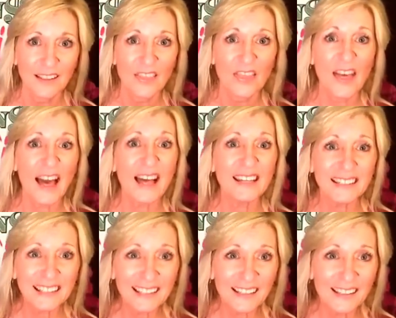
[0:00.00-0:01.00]
That
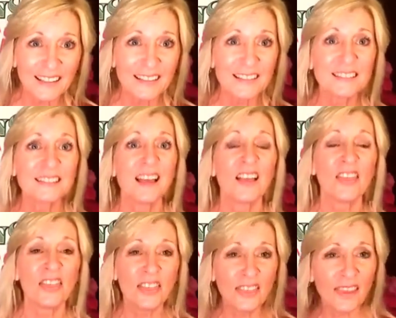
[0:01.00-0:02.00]
is
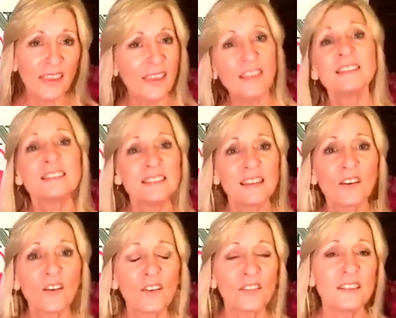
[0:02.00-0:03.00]
the
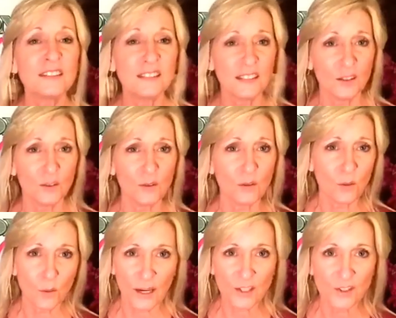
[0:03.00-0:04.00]
seal the deal
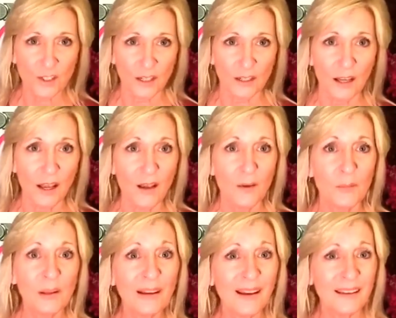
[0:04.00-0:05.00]
question.
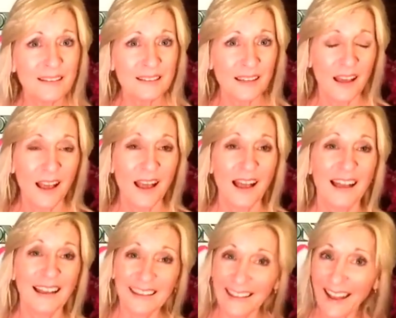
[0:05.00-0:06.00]
Because,
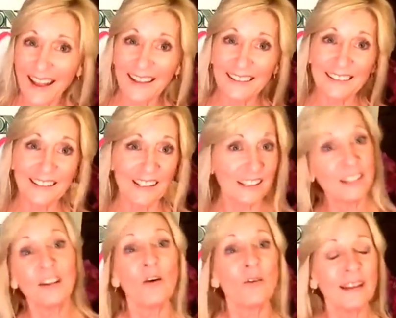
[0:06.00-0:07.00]
again, you
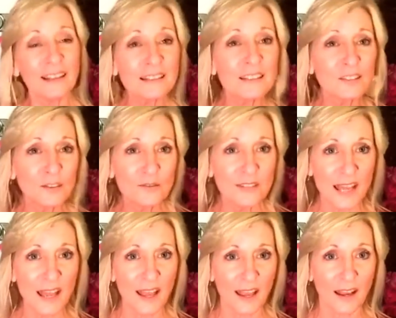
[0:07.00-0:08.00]
know, it's a new
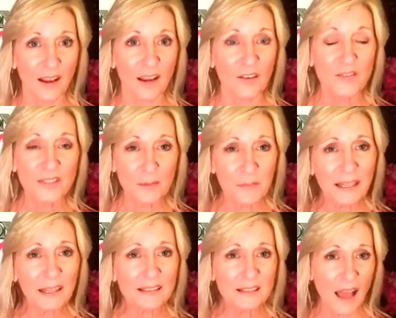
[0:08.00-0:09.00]
day. If somebody
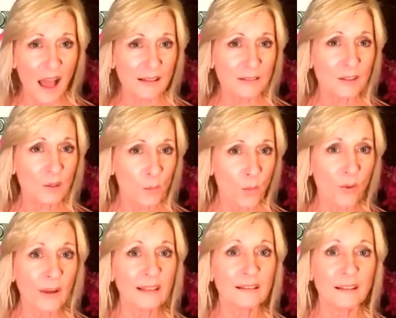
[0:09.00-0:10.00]
has gotten to the
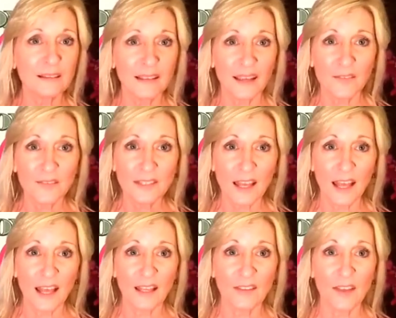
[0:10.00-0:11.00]
point that they've
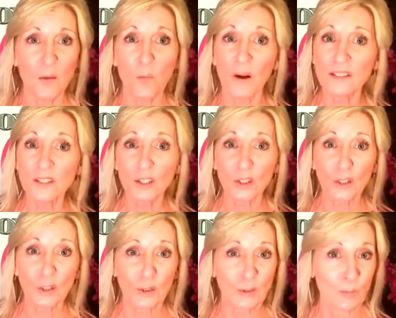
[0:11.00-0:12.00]
said they want to
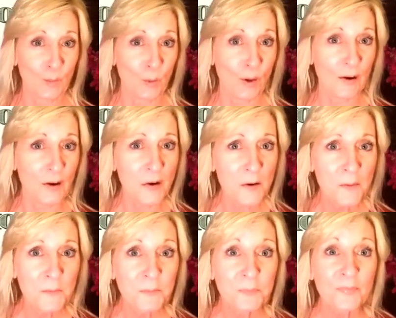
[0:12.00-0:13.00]
learn more,
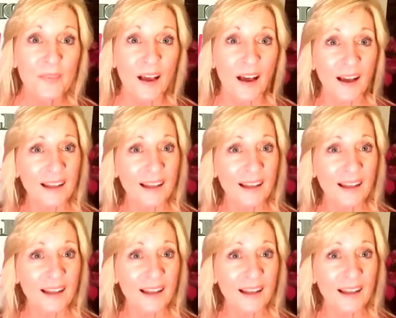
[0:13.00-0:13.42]
I